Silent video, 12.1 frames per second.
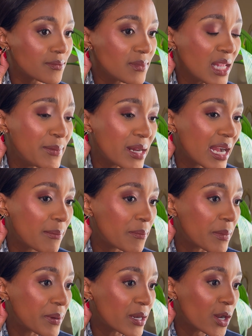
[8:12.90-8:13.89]
I'm gonna come
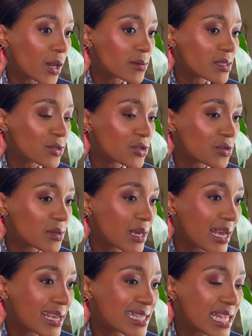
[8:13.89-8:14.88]
a bit closer to you
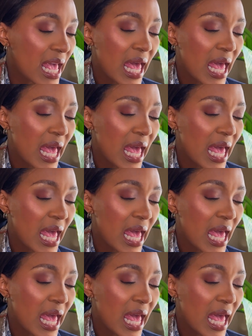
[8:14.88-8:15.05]
guys.